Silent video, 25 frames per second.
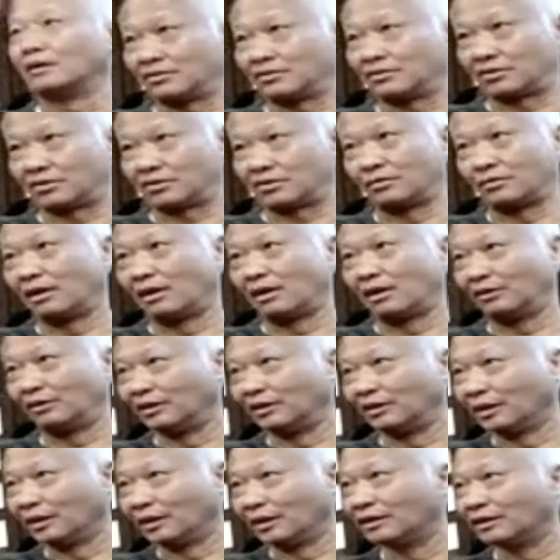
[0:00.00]

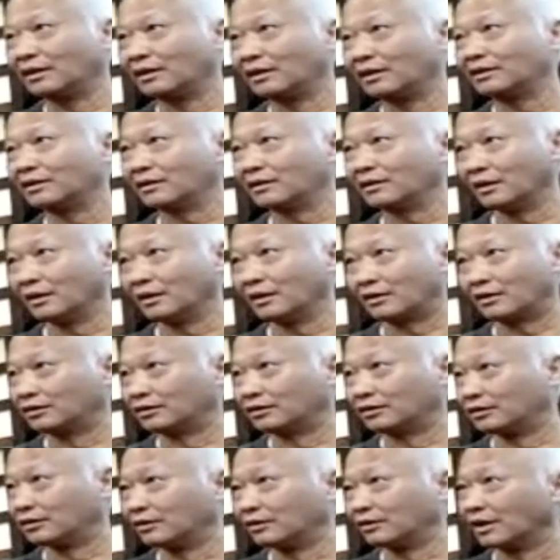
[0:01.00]
surrounding it. You're
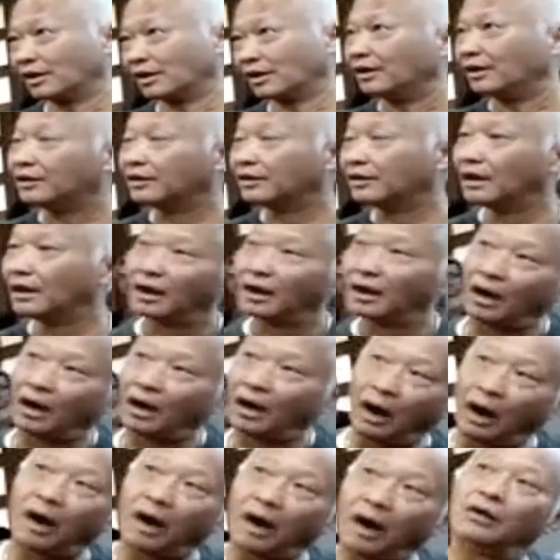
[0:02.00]
going to learn
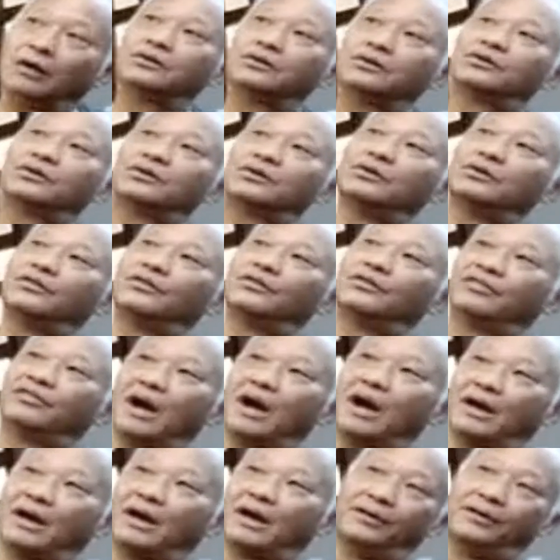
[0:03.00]
how to
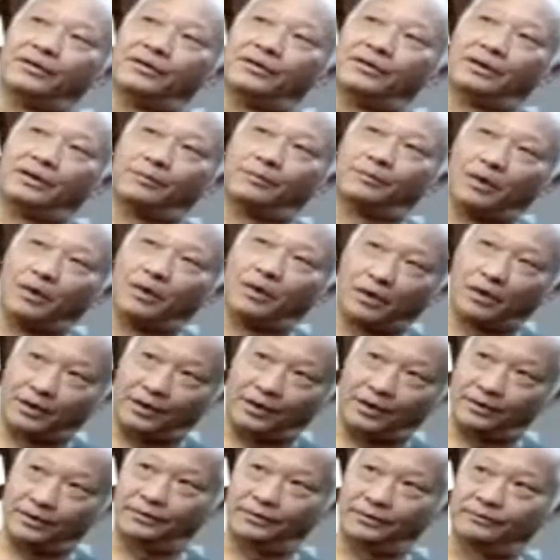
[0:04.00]
find the
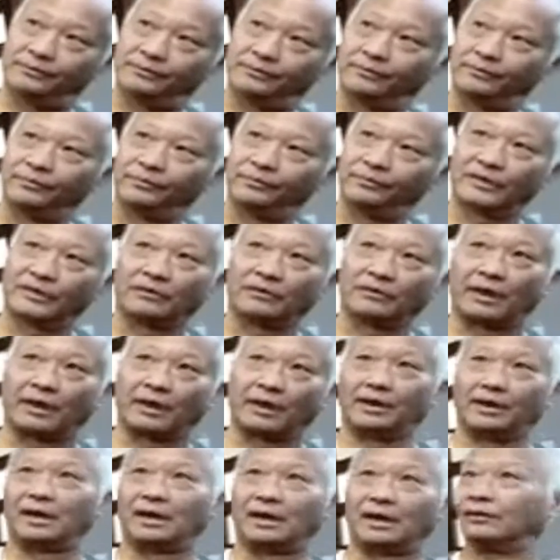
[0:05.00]
point.
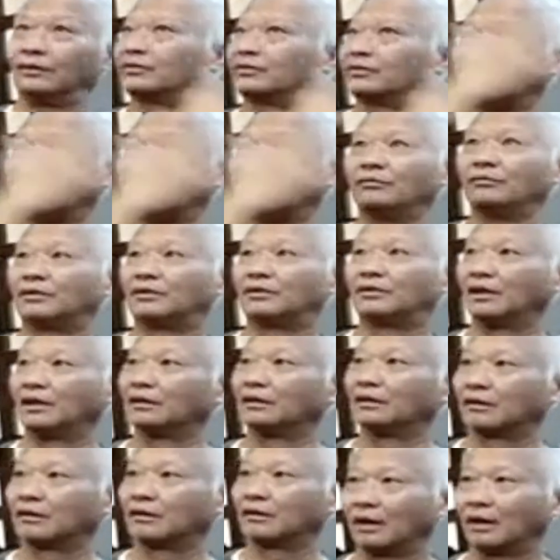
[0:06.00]
Right now, same
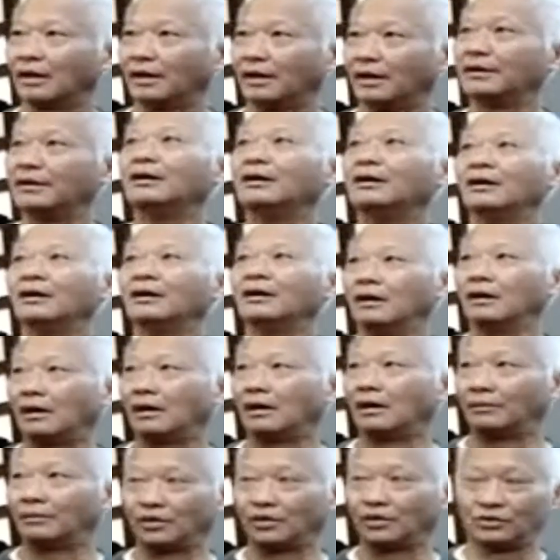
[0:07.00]
thing, okay?
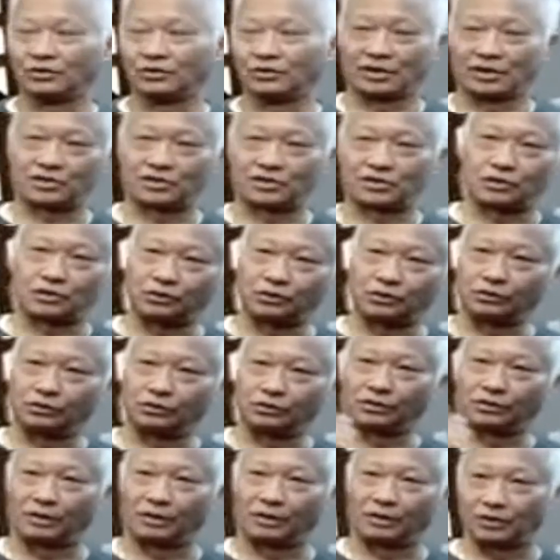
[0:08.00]
I'm going just to do
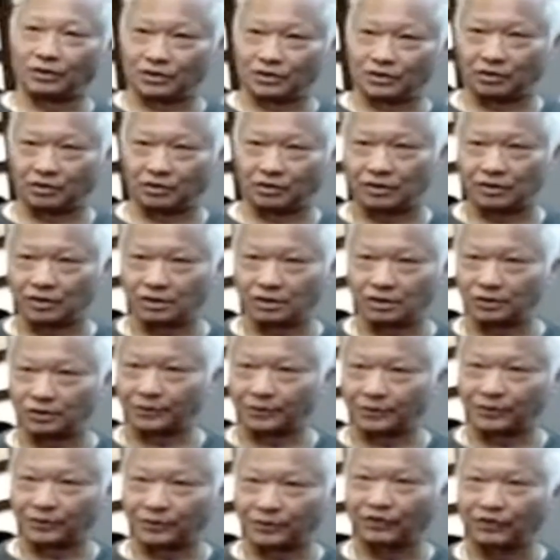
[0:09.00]
demonstration to
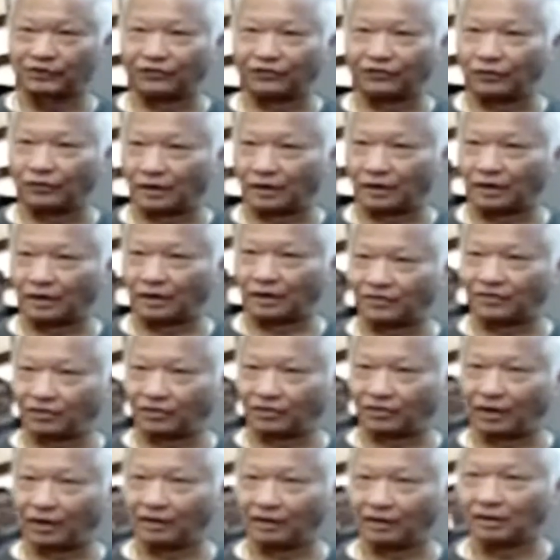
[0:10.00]
prove what I
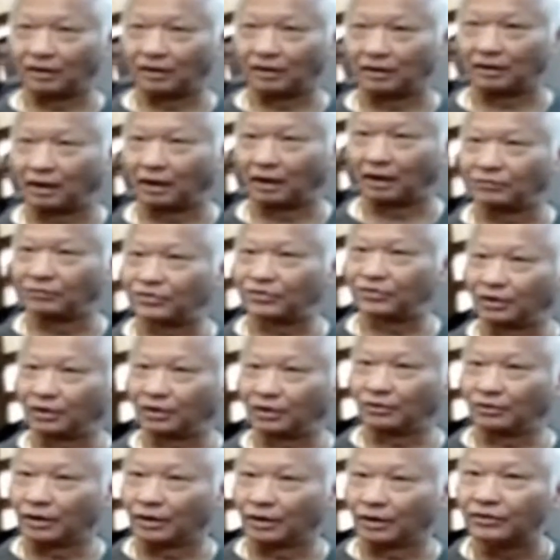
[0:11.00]
said. And I'm
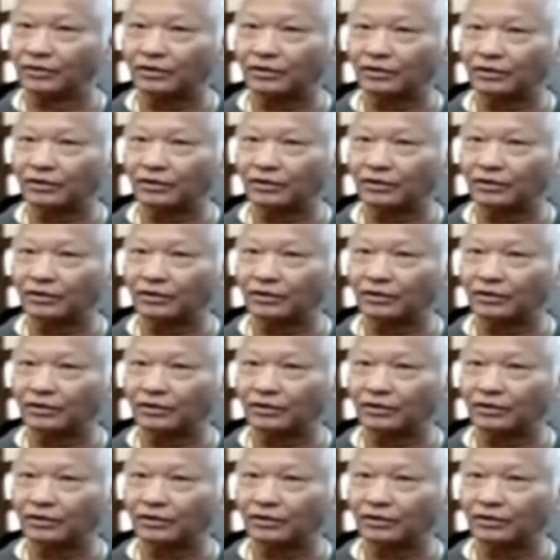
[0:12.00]
serious.